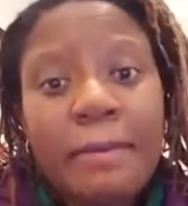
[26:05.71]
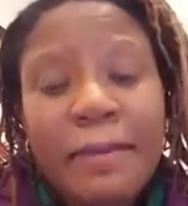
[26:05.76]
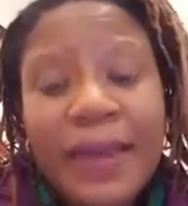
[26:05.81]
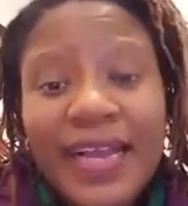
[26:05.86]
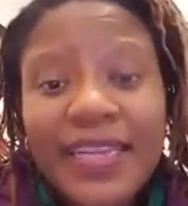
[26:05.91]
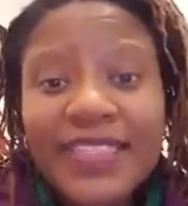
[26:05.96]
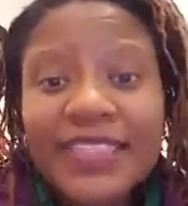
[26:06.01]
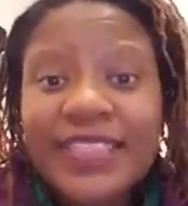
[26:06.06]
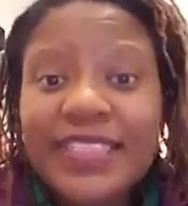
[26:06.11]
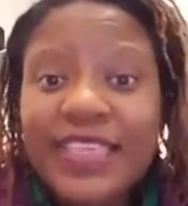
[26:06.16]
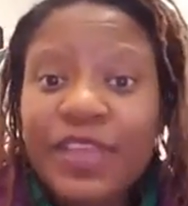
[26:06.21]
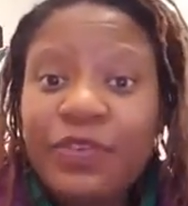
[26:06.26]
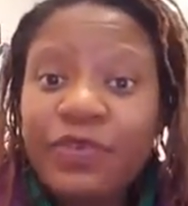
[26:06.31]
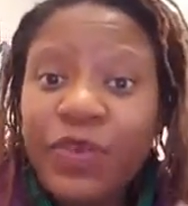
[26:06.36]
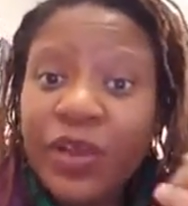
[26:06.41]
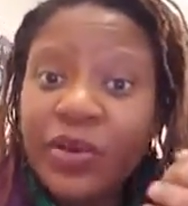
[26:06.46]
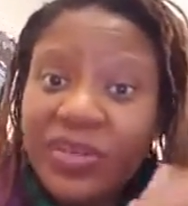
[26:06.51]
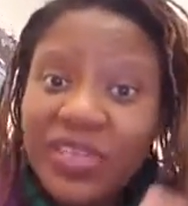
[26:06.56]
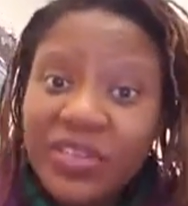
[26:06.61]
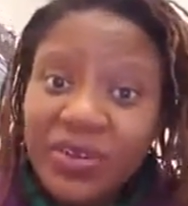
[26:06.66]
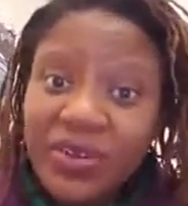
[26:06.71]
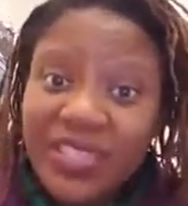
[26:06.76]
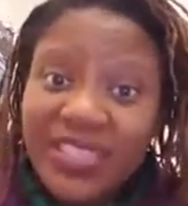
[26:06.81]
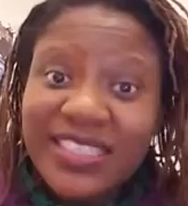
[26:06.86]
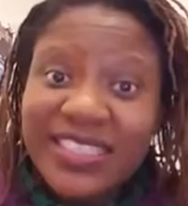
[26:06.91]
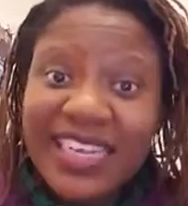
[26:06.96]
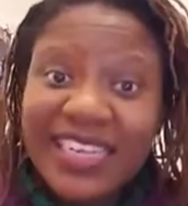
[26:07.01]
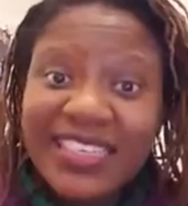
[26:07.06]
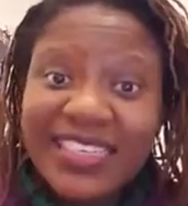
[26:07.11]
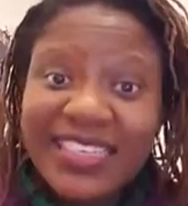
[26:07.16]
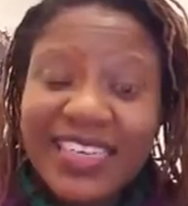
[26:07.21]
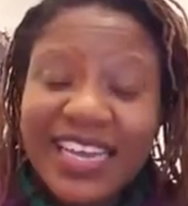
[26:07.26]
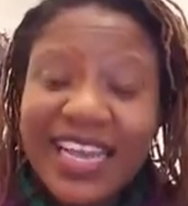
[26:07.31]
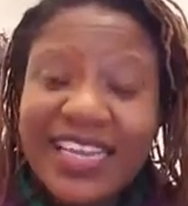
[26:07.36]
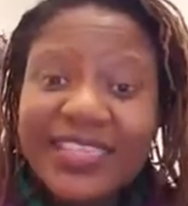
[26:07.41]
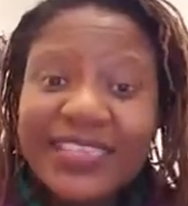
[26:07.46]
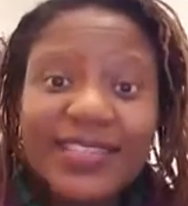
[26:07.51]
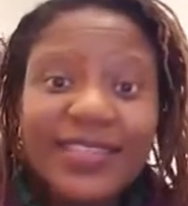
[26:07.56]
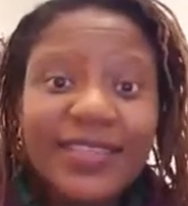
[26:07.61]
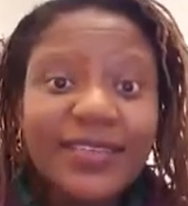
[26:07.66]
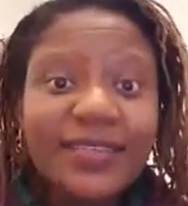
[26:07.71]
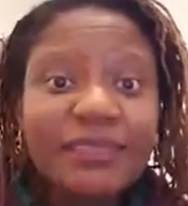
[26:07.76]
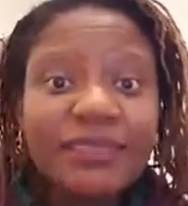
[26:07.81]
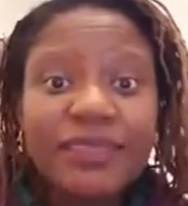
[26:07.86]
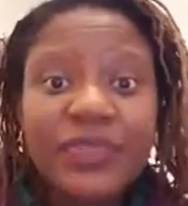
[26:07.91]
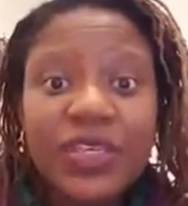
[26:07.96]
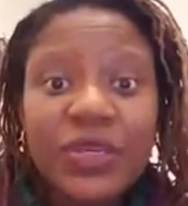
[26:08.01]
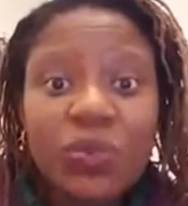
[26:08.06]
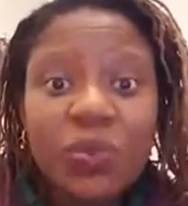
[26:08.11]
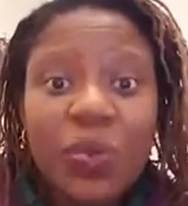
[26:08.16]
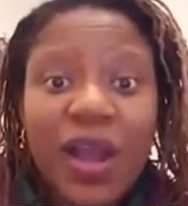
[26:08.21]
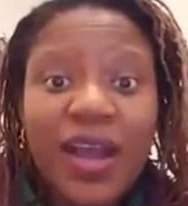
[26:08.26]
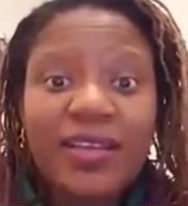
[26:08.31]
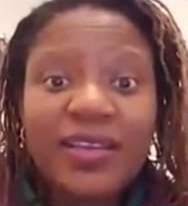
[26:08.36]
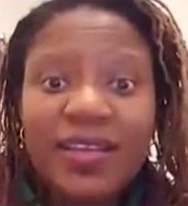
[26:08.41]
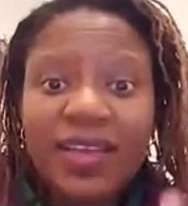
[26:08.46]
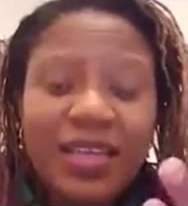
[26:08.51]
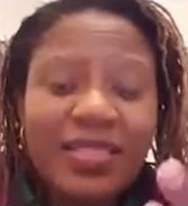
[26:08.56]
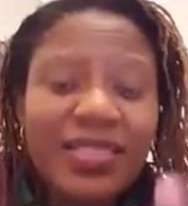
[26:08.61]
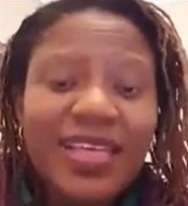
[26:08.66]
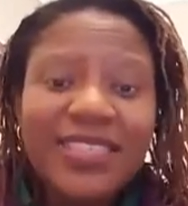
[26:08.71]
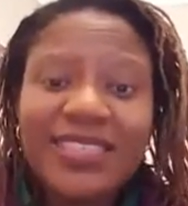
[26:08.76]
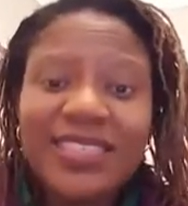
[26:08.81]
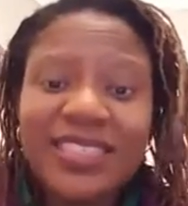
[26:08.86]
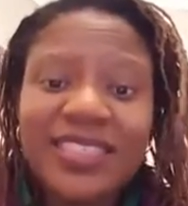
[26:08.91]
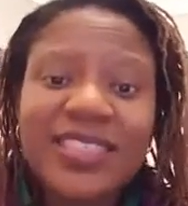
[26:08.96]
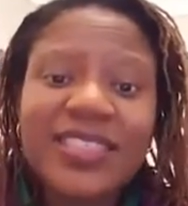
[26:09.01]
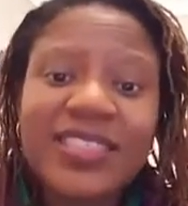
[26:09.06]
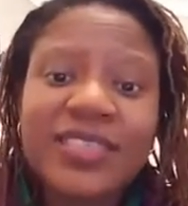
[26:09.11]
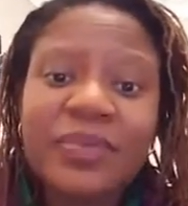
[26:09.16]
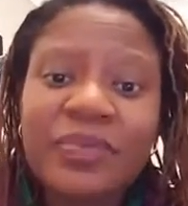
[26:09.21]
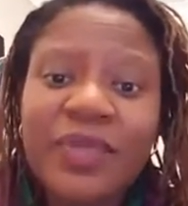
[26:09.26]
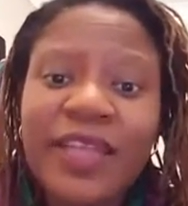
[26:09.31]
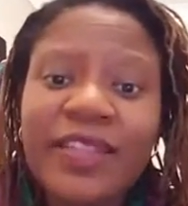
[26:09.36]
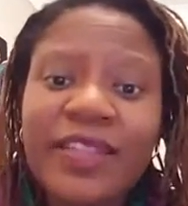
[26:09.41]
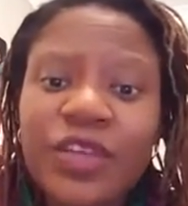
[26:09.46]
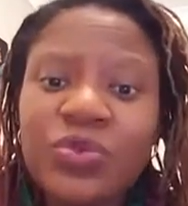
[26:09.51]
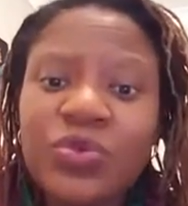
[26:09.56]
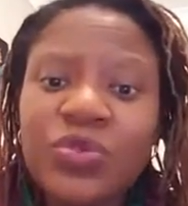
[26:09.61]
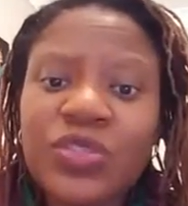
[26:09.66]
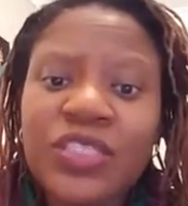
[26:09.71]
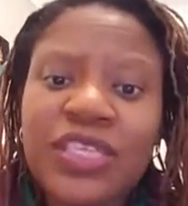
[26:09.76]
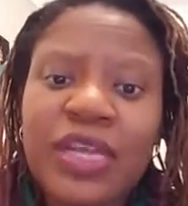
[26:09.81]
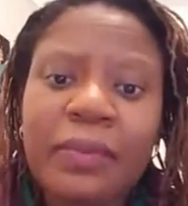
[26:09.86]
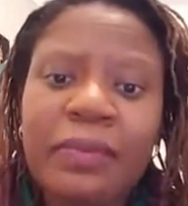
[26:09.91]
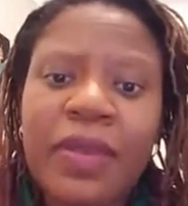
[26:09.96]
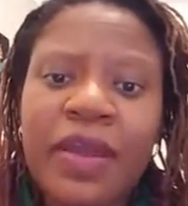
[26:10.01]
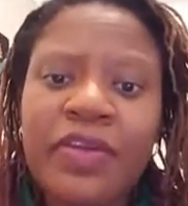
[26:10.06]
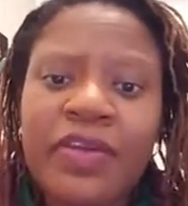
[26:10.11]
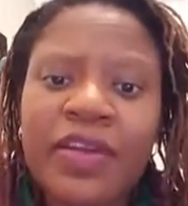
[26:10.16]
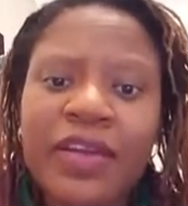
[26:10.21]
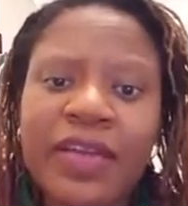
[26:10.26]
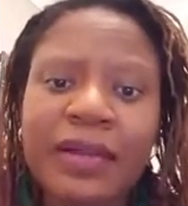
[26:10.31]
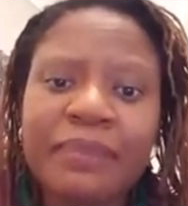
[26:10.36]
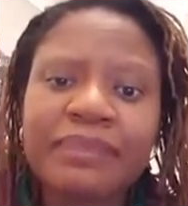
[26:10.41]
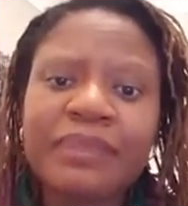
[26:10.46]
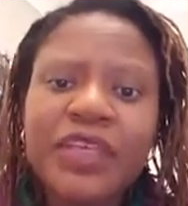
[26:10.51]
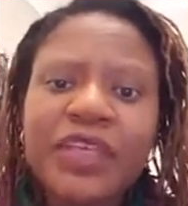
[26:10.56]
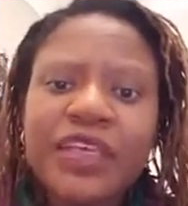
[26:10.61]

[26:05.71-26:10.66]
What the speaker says: But if you're looking on a technicality, he won. And that's the system that they use in America.